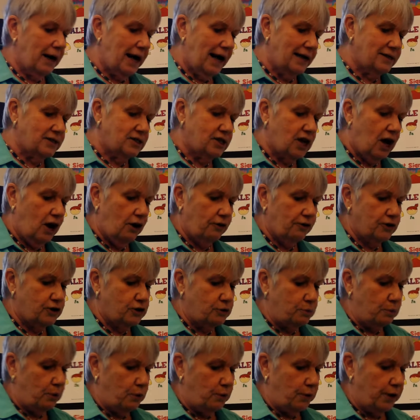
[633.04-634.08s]
what I saw
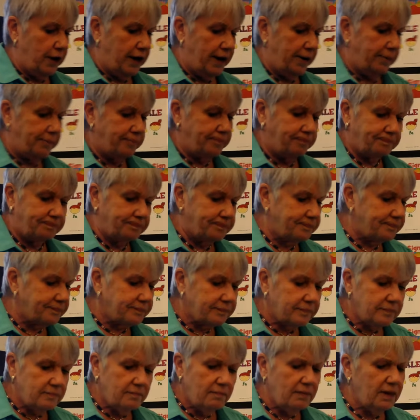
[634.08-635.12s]
this morning?
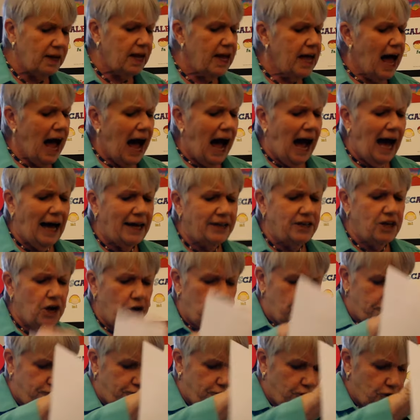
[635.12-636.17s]
I
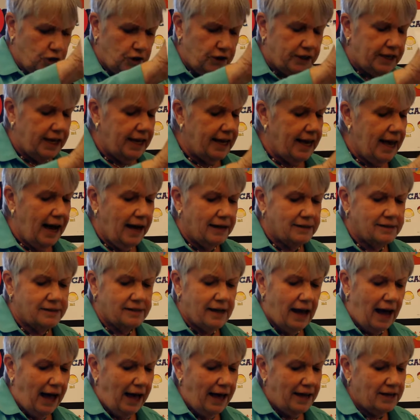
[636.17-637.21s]
know if you're looking
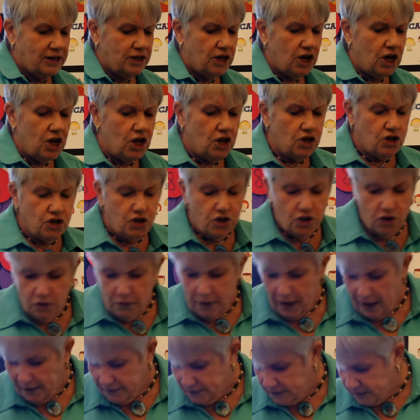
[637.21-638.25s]
outside, you
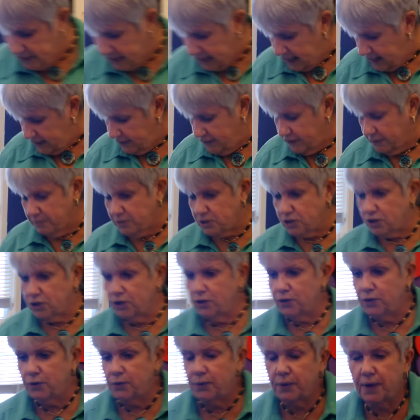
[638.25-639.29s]
have seen them
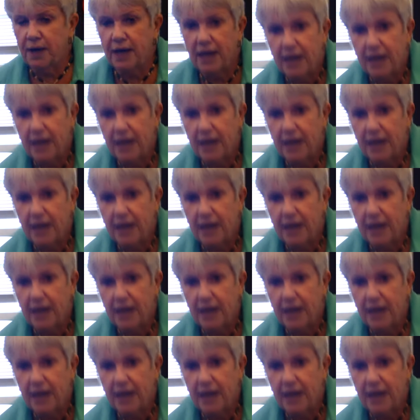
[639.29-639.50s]
too.